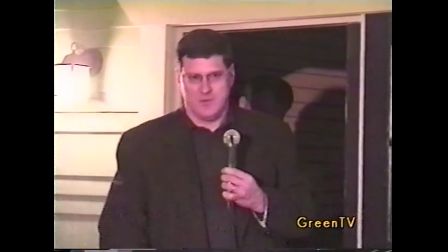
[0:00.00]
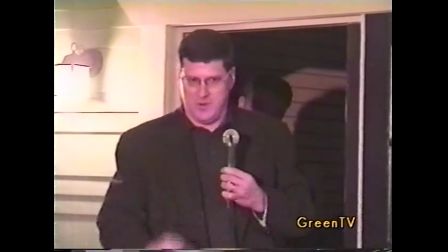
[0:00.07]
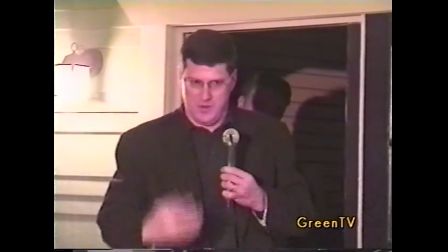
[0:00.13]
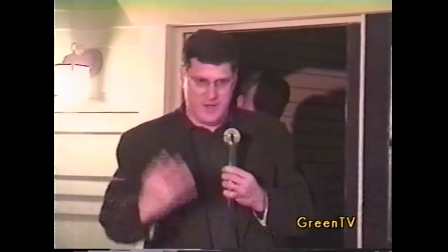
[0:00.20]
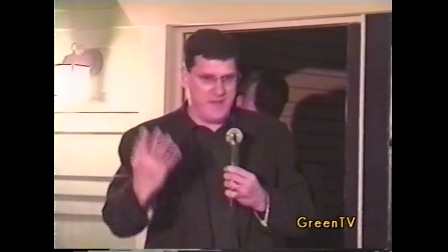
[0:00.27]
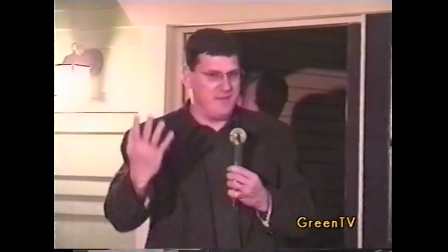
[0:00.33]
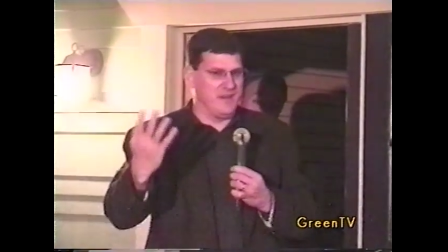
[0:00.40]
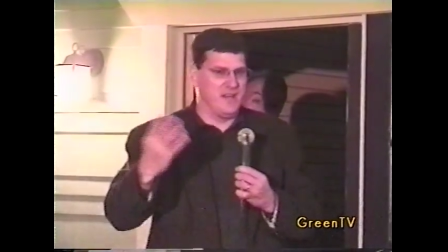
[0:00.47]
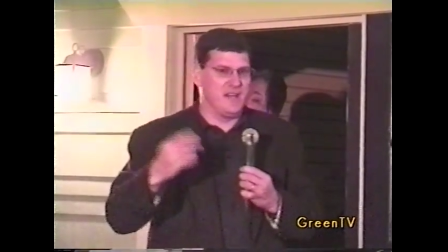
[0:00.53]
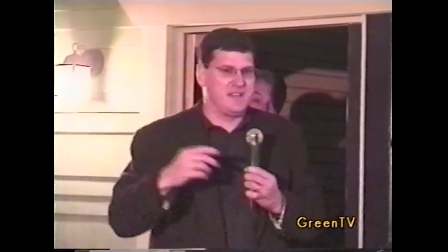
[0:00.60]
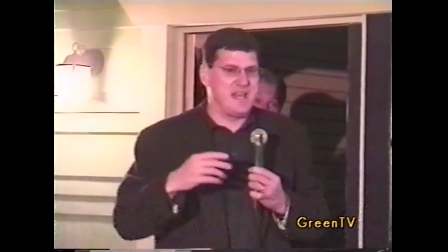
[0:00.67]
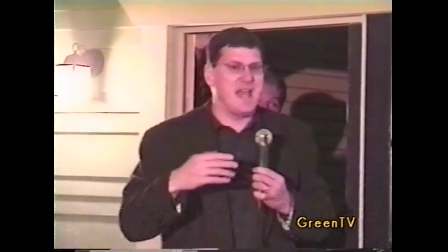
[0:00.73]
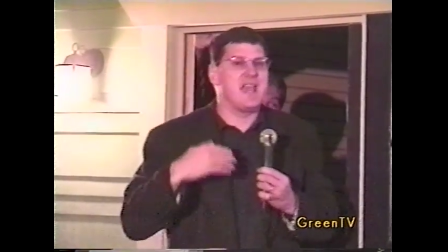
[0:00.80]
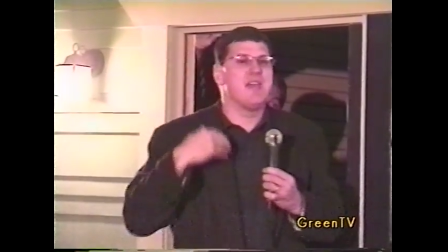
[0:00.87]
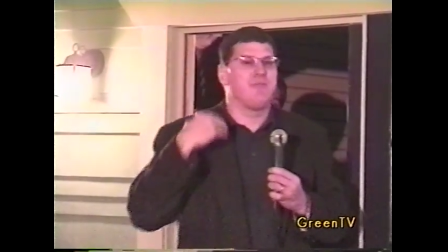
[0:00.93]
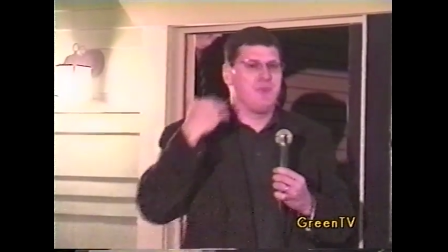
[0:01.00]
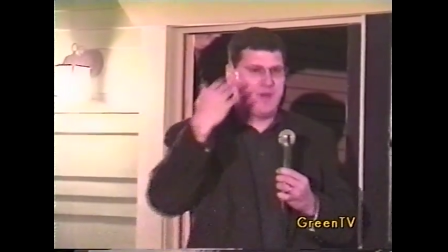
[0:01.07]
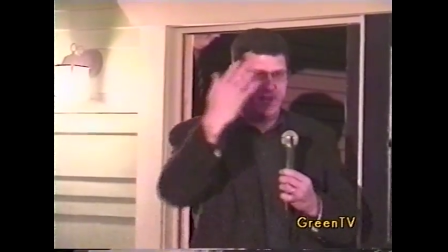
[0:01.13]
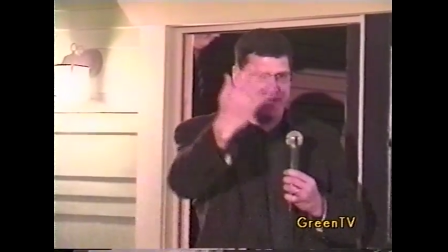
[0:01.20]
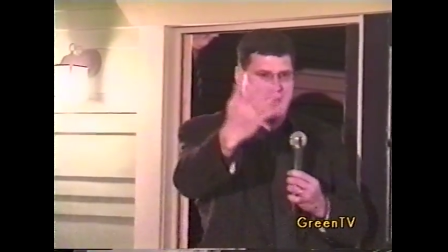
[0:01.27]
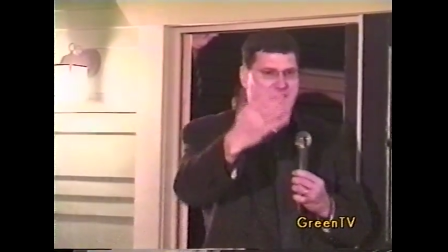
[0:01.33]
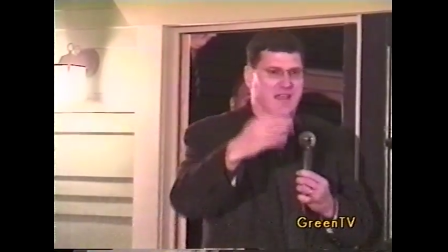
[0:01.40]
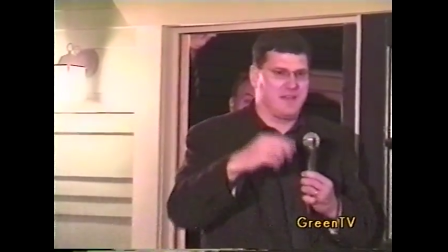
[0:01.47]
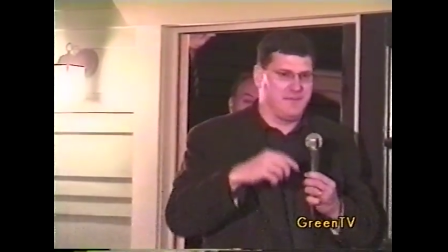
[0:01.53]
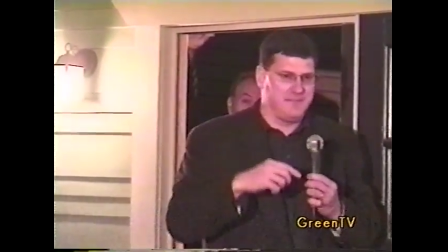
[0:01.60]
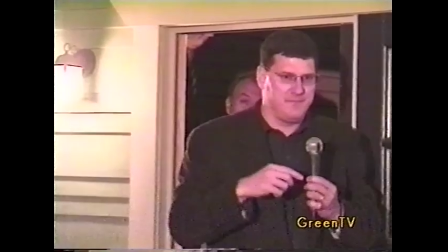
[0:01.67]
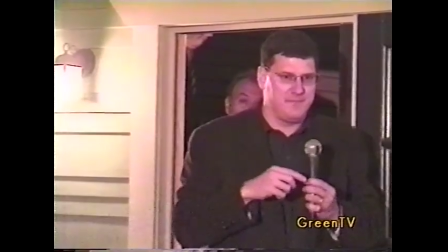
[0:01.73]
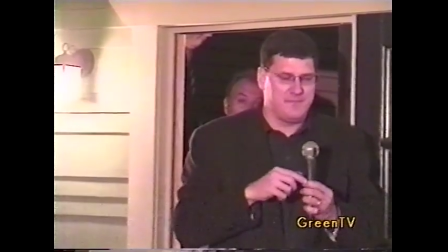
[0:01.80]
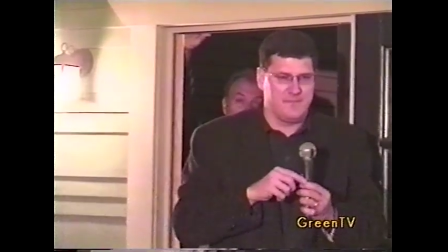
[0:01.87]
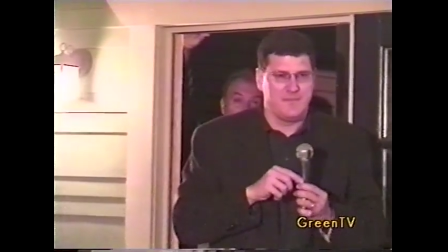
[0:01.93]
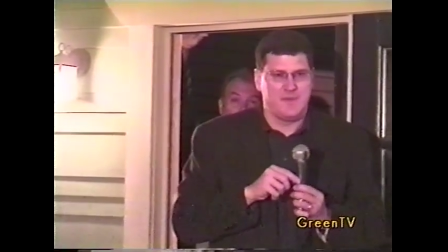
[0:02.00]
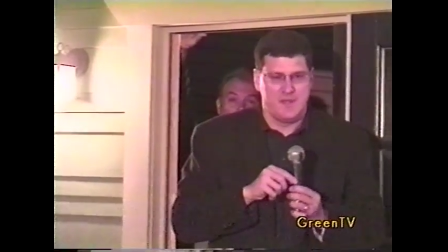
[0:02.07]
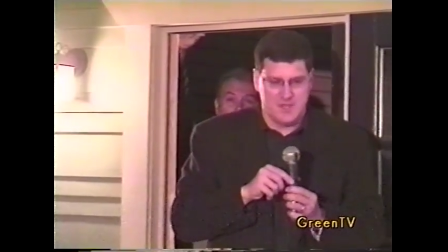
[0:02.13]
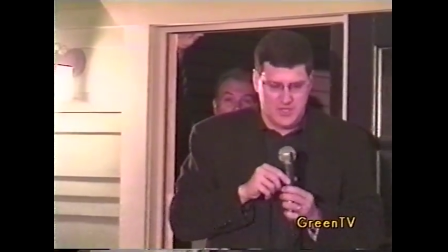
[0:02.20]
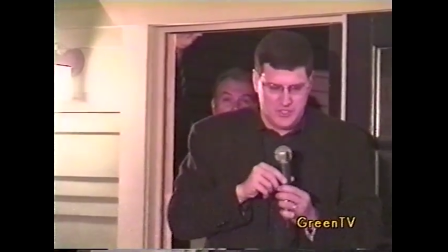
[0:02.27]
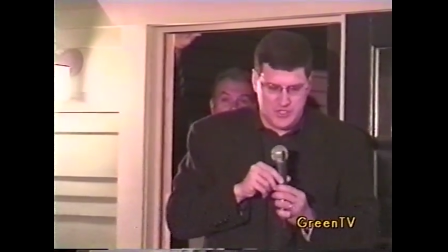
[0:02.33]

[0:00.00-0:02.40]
or even an attack, if we attack. If we attack.